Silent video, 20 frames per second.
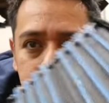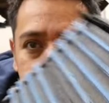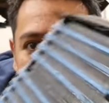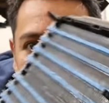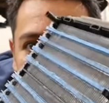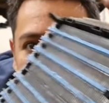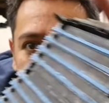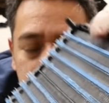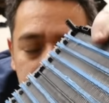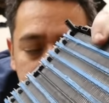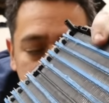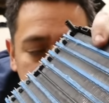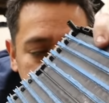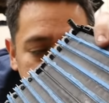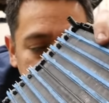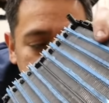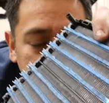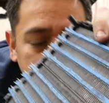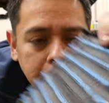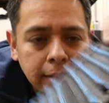they would run
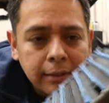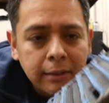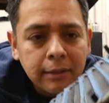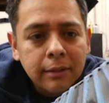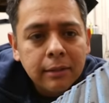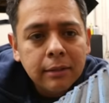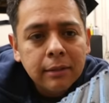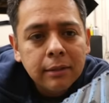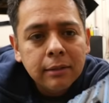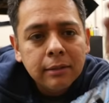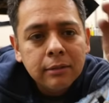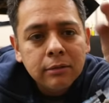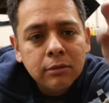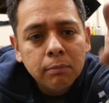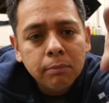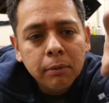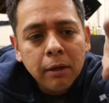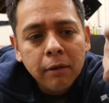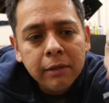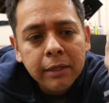at that.
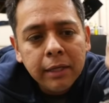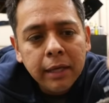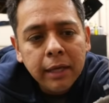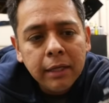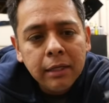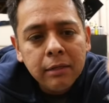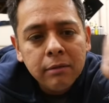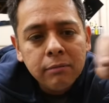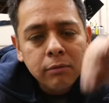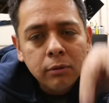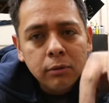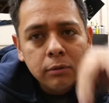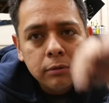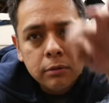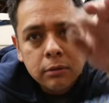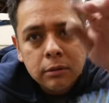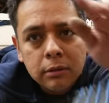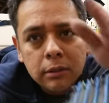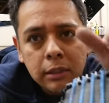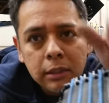So probably eighty
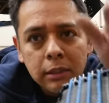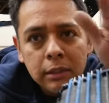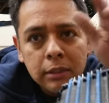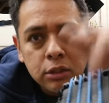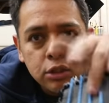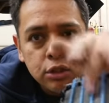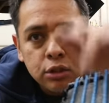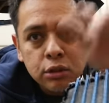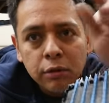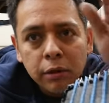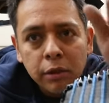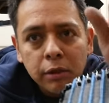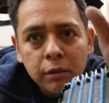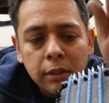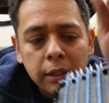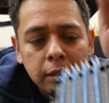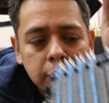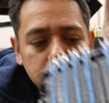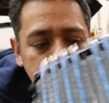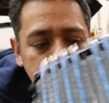volts each, you know. And